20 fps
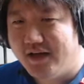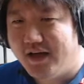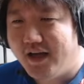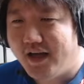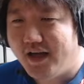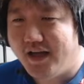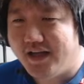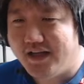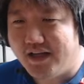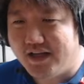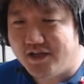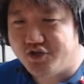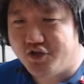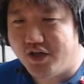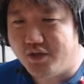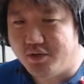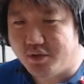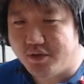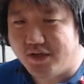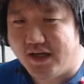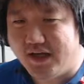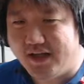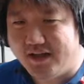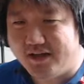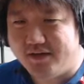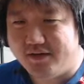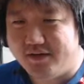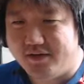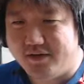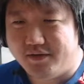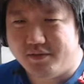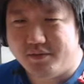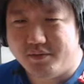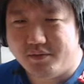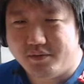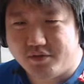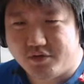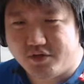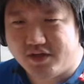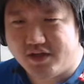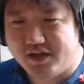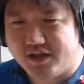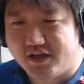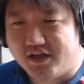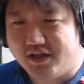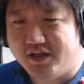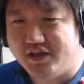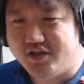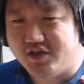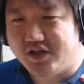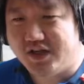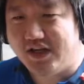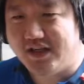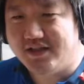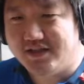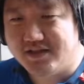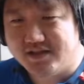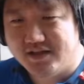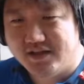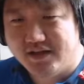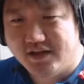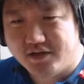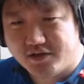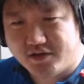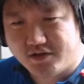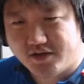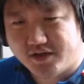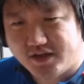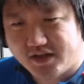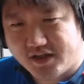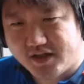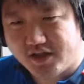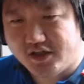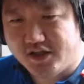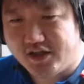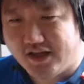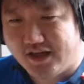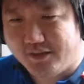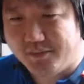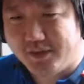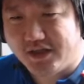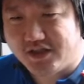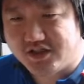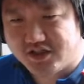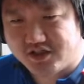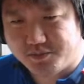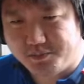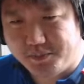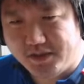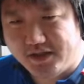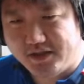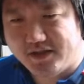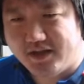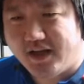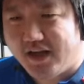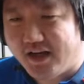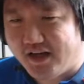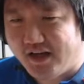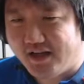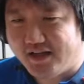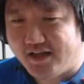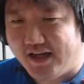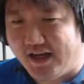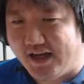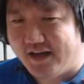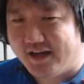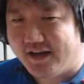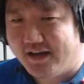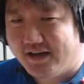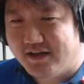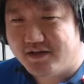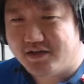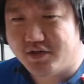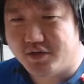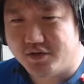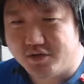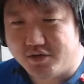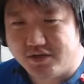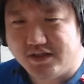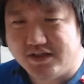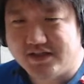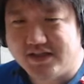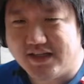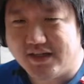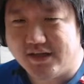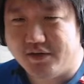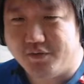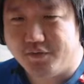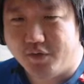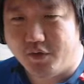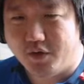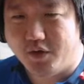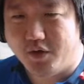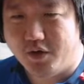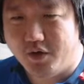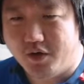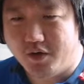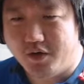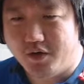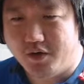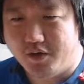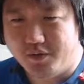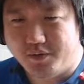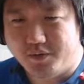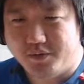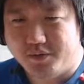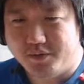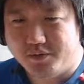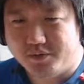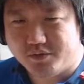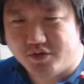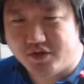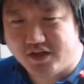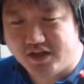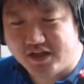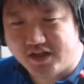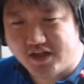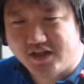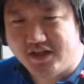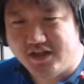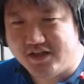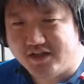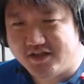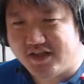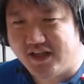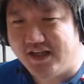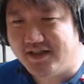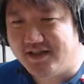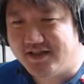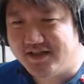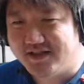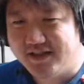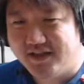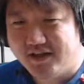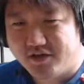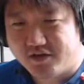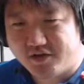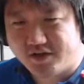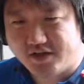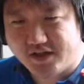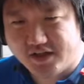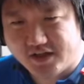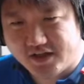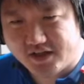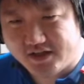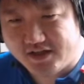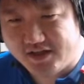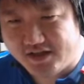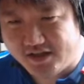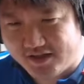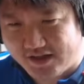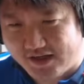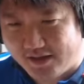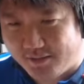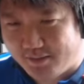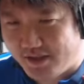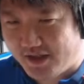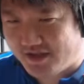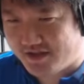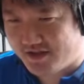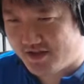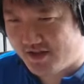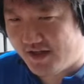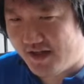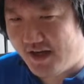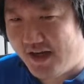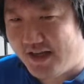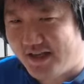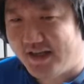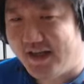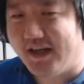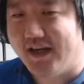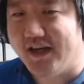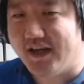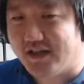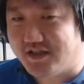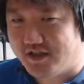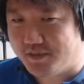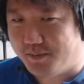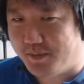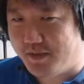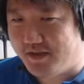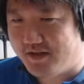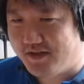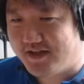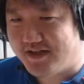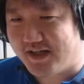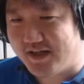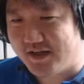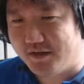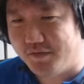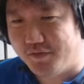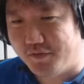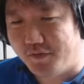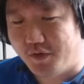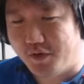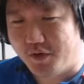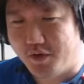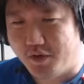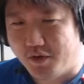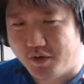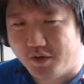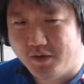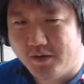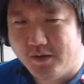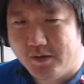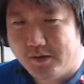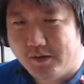and I try to get critical hit chance, critical damage, speed, and attack. So these are the 4: critical hit chance, critical hit damage, attack, and speed. These are the 4